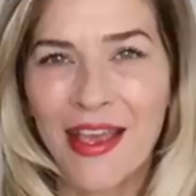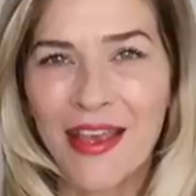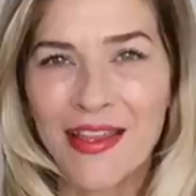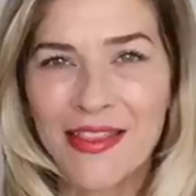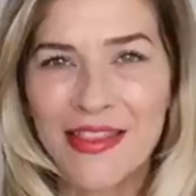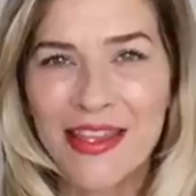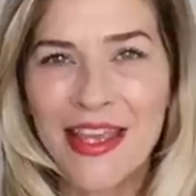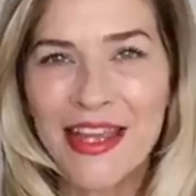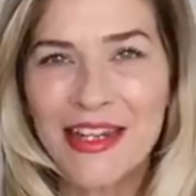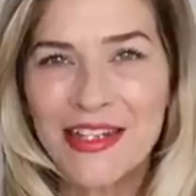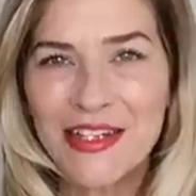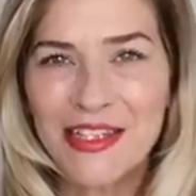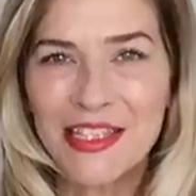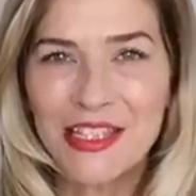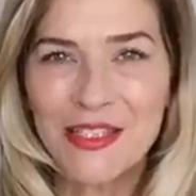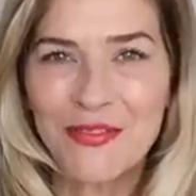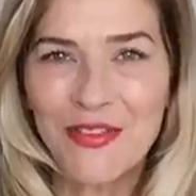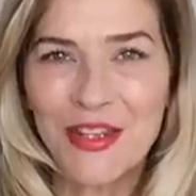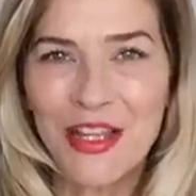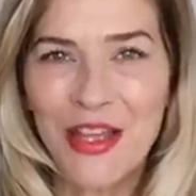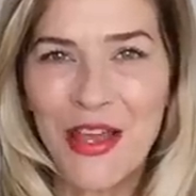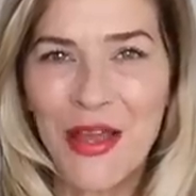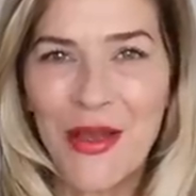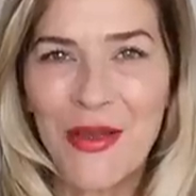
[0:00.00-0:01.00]
At the end of this
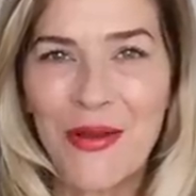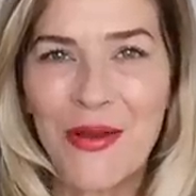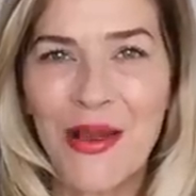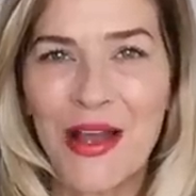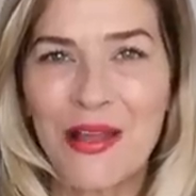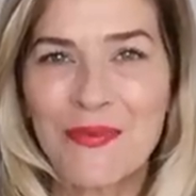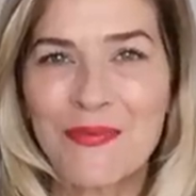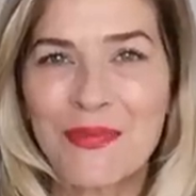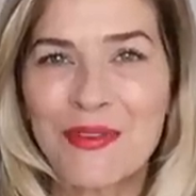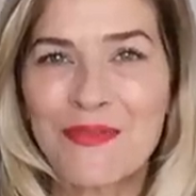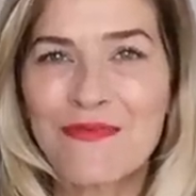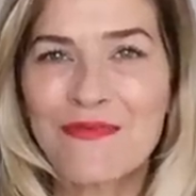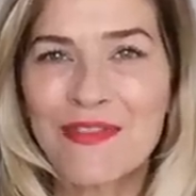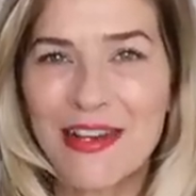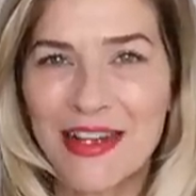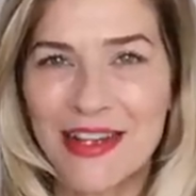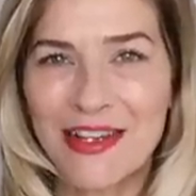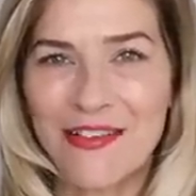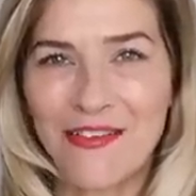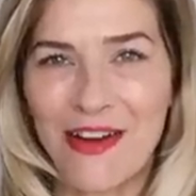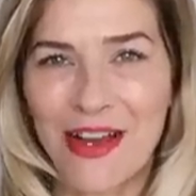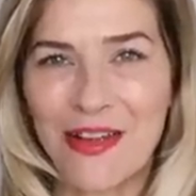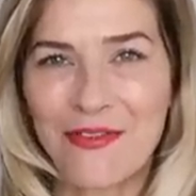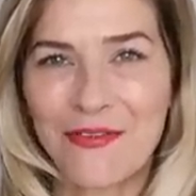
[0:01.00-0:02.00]
video, I'd be really
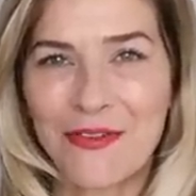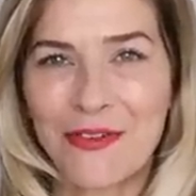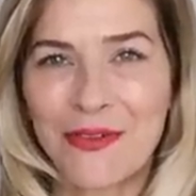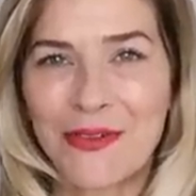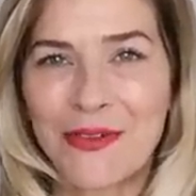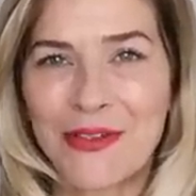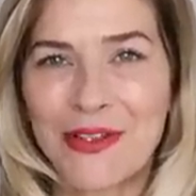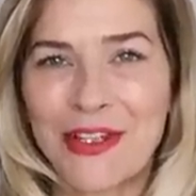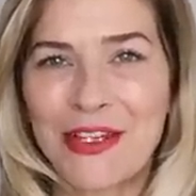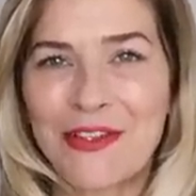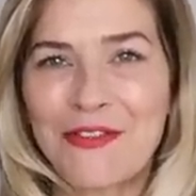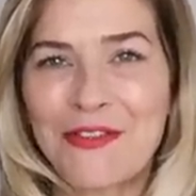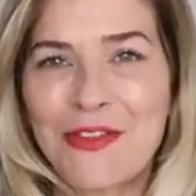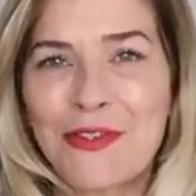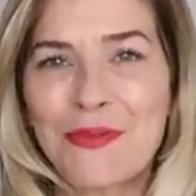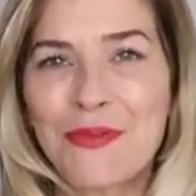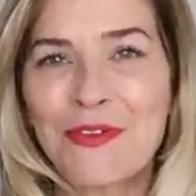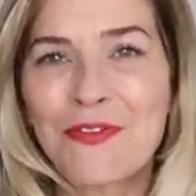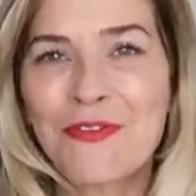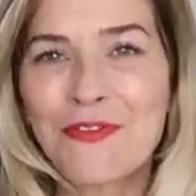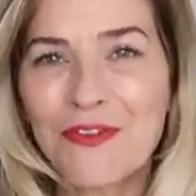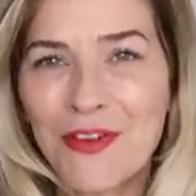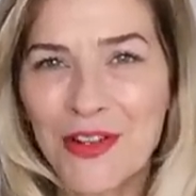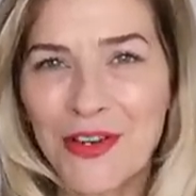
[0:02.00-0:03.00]
grateful if you
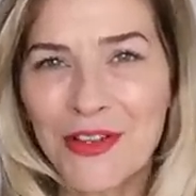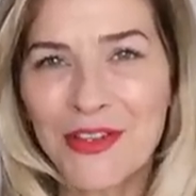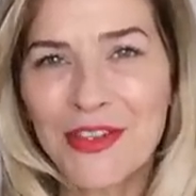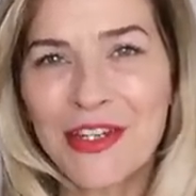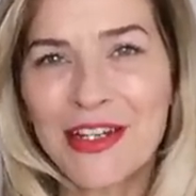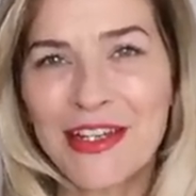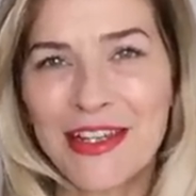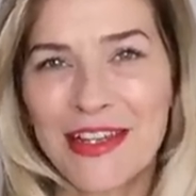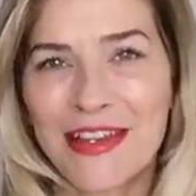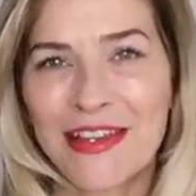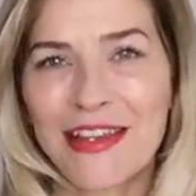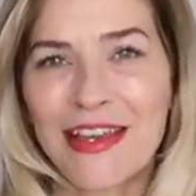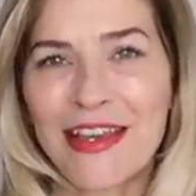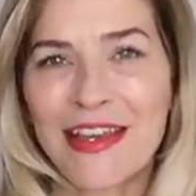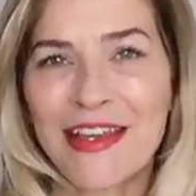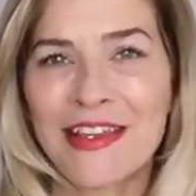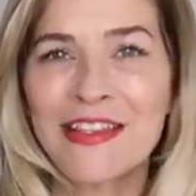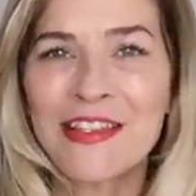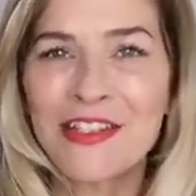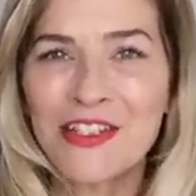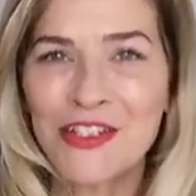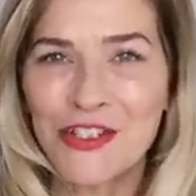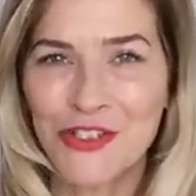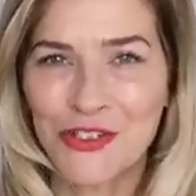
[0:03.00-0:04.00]
would follow the link
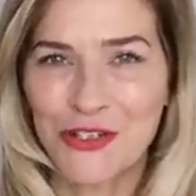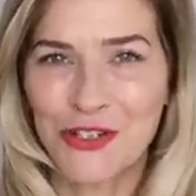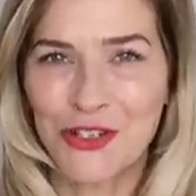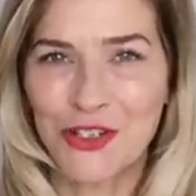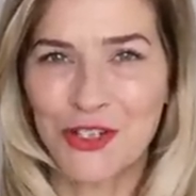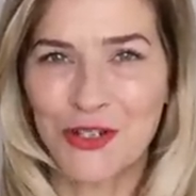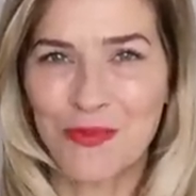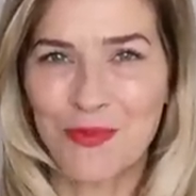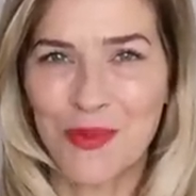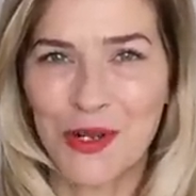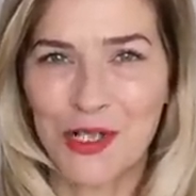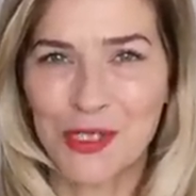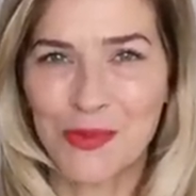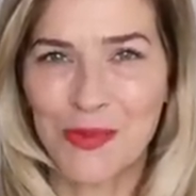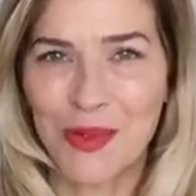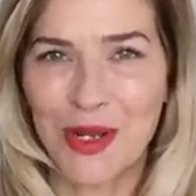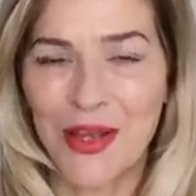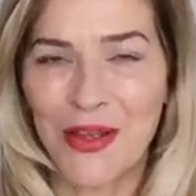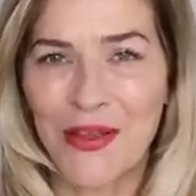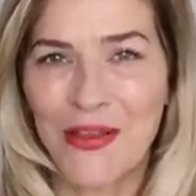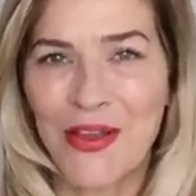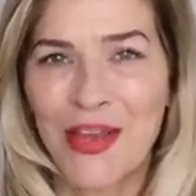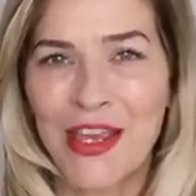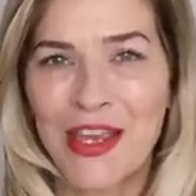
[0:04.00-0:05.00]
in the description box
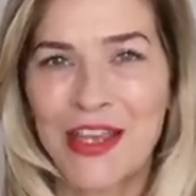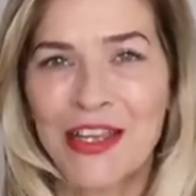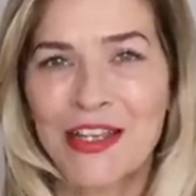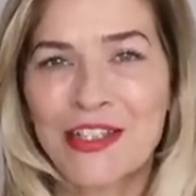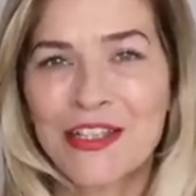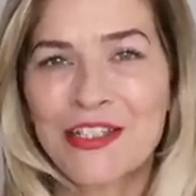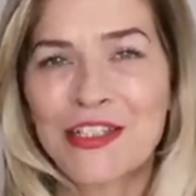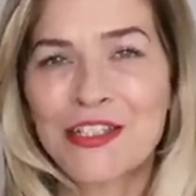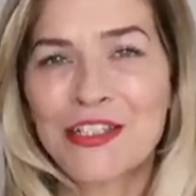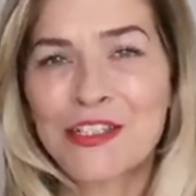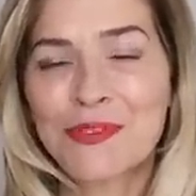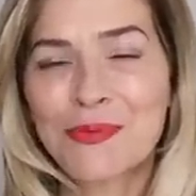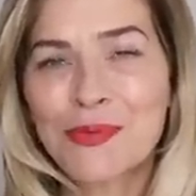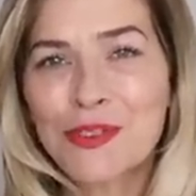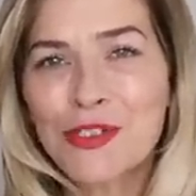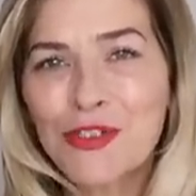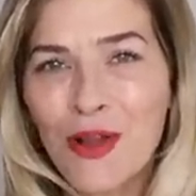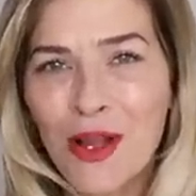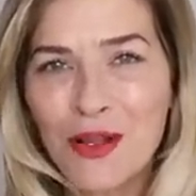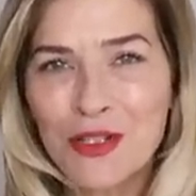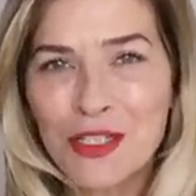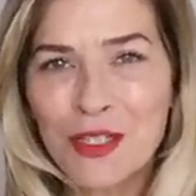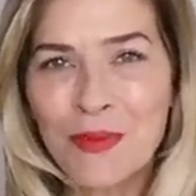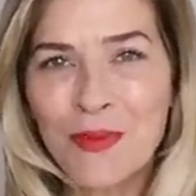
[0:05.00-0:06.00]
below to
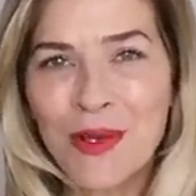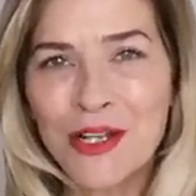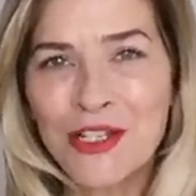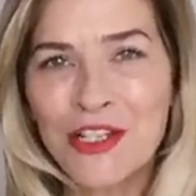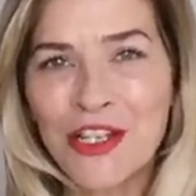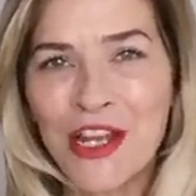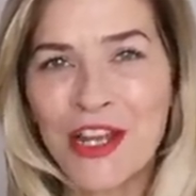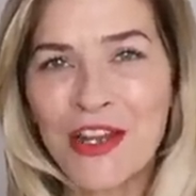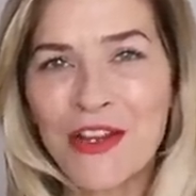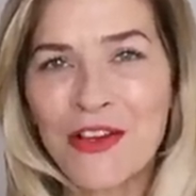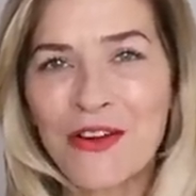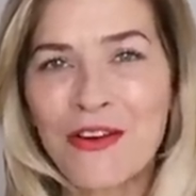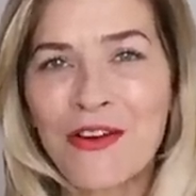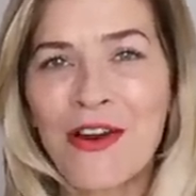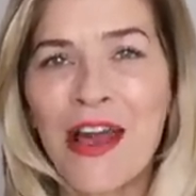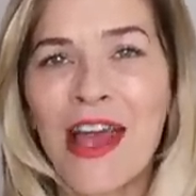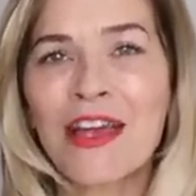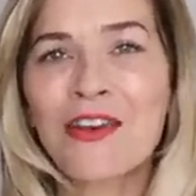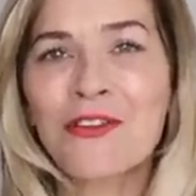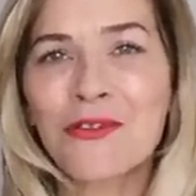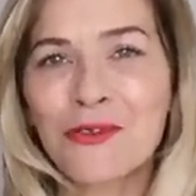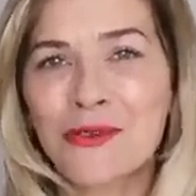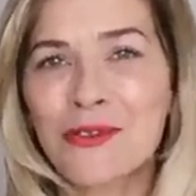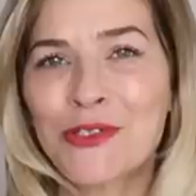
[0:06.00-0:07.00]
subscribe to my channel
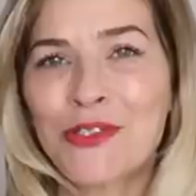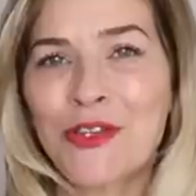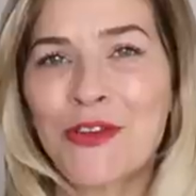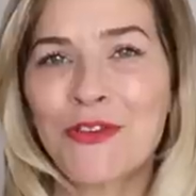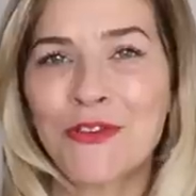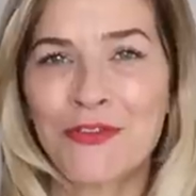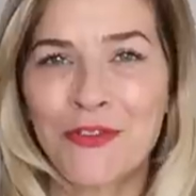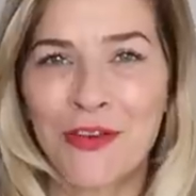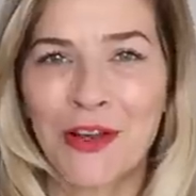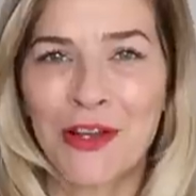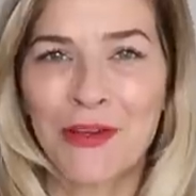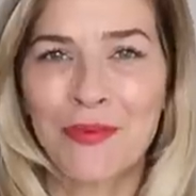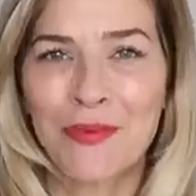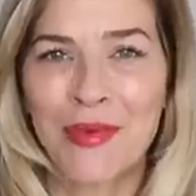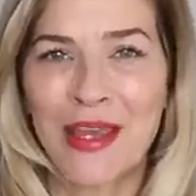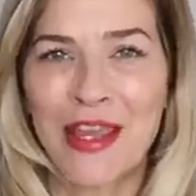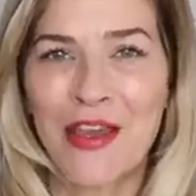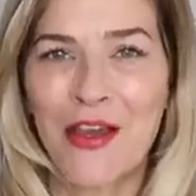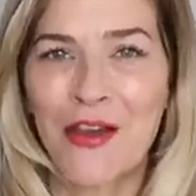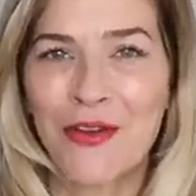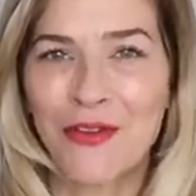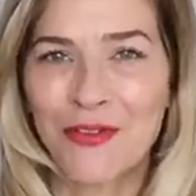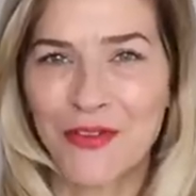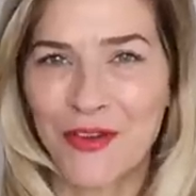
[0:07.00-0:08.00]
and also follow
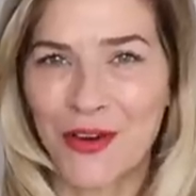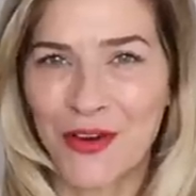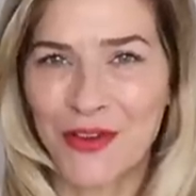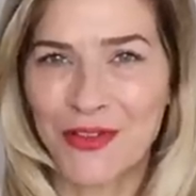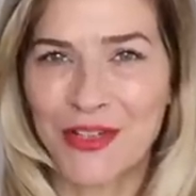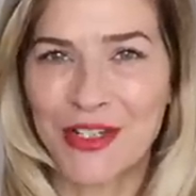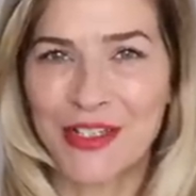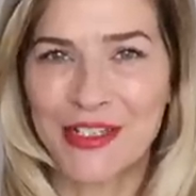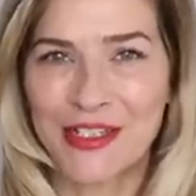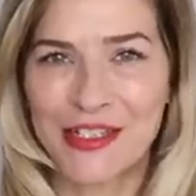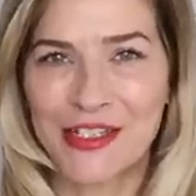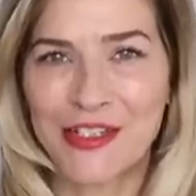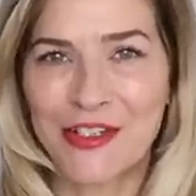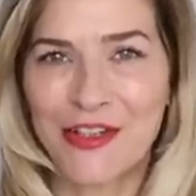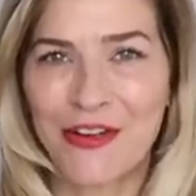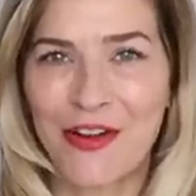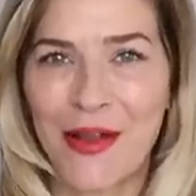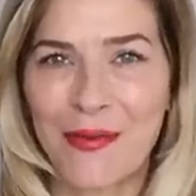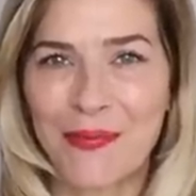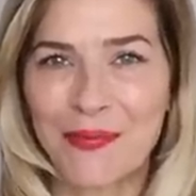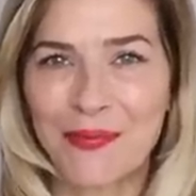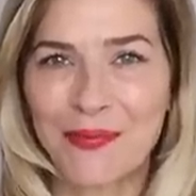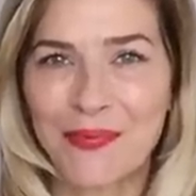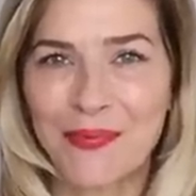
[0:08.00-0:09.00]
me over on
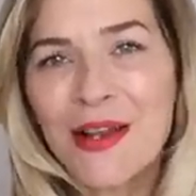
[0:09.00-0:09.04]
Instagram.